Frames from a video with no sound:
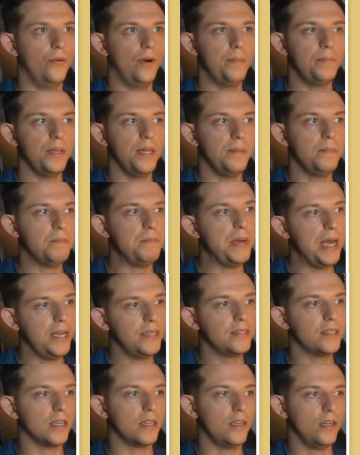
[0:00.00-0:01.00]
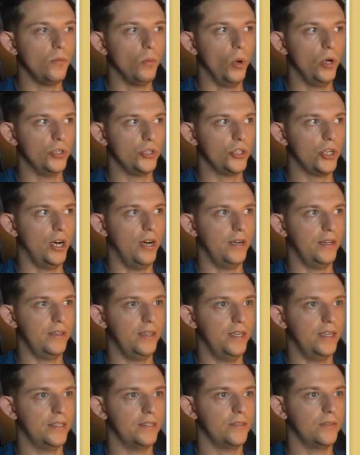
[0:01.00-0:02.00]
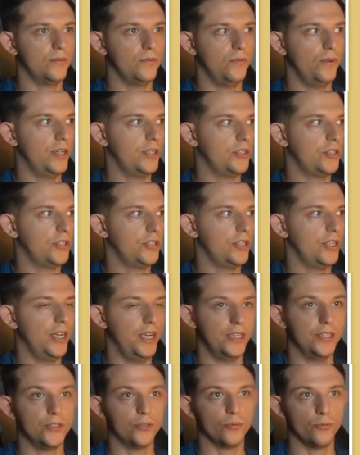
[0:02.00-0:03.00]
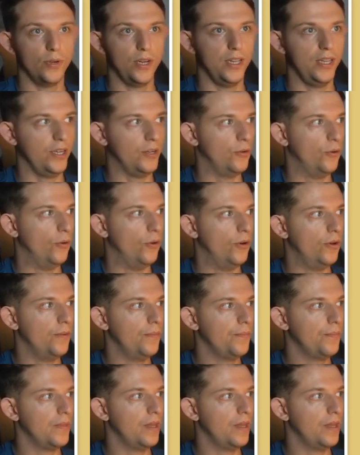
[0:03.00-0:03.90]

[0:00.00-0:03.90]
Replit basically one-shotted this, which is really cool.